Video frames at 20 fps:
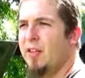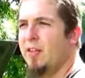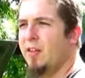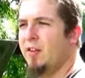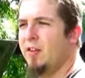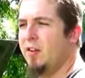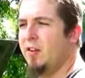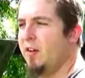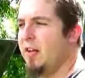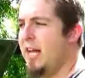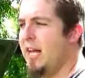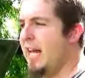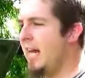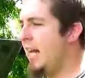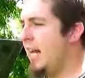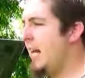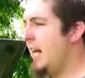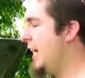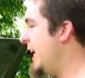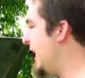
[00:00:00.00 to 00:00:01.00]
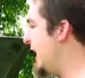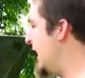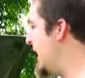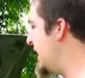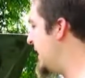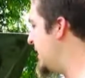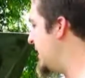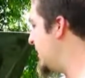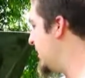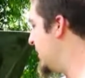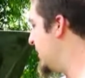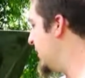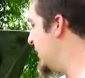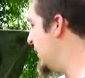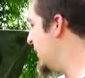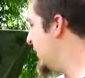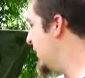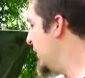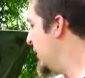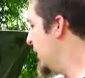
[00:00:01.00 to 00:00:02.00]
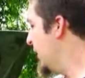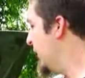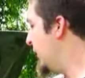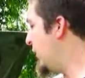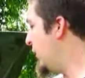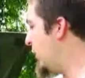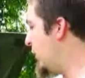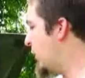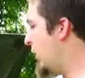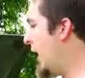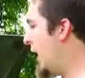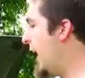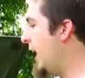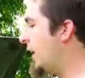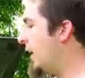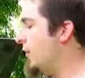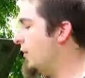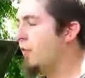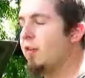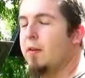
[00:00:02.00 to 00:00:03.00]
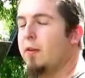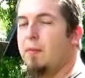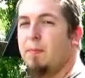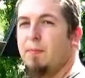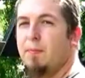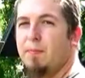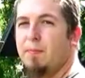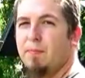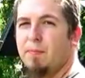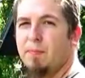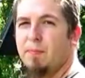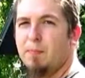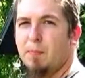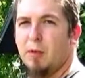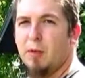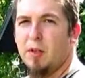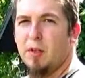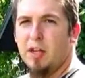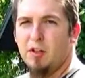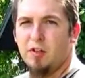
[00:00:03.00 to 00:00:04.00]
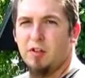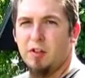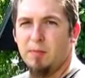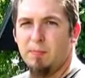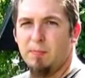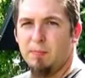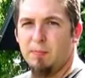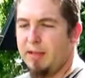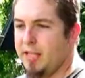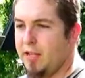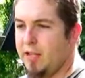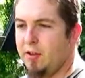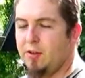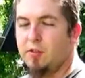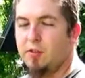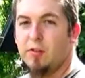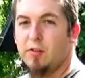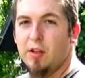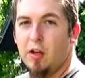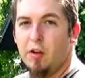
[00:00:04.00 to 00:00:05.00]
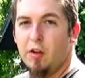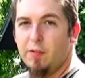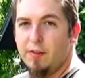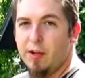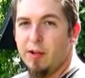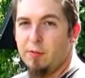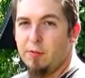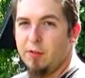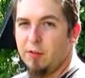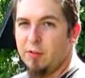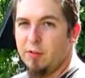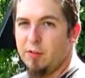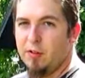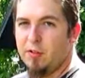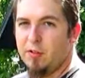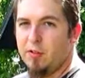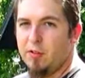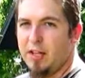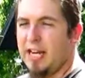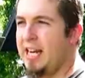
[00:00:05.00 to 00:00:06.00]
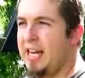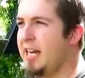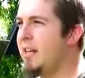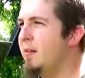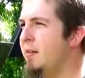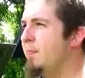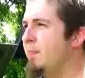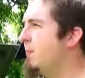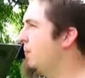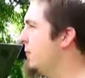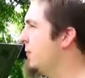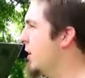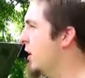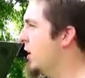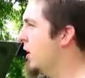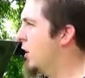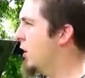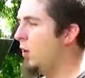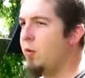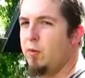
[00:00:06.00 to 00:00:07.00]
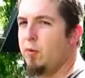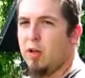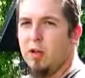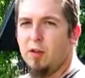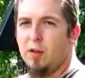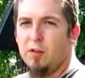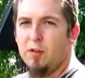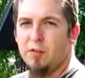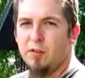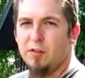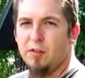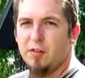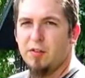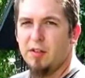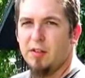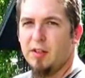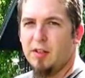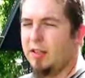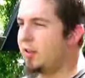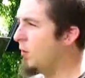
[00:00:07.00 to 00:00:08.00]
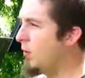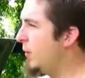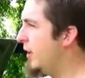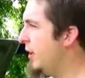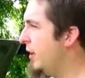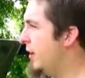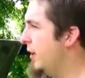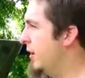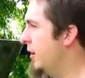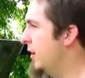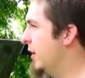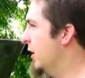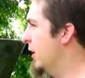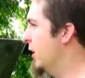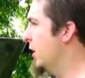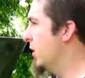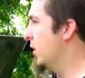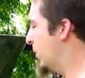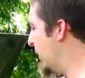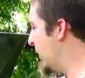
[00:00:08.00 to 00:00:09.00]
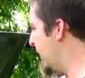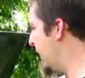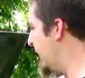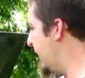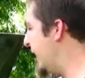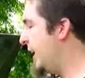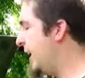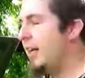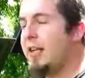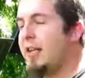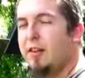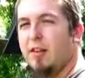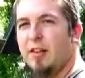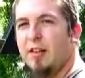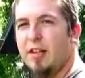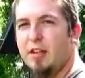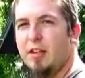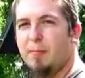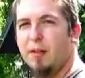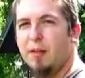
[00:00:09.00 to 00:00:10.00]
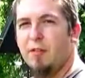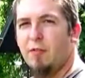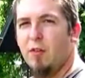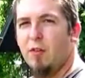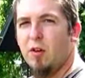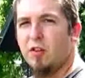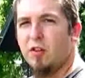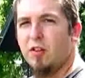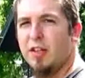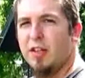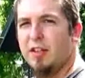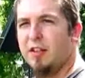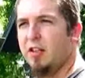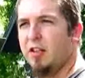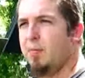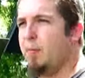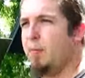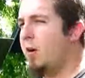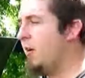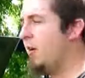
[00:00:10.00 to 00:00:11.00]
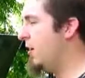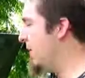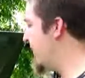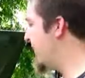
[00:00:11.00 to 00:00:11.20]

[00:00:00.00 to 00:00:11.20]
Could have had a few cracks from production many years ago if that was the original cam. Who knows until we really dig into this. But unfortunately at this part,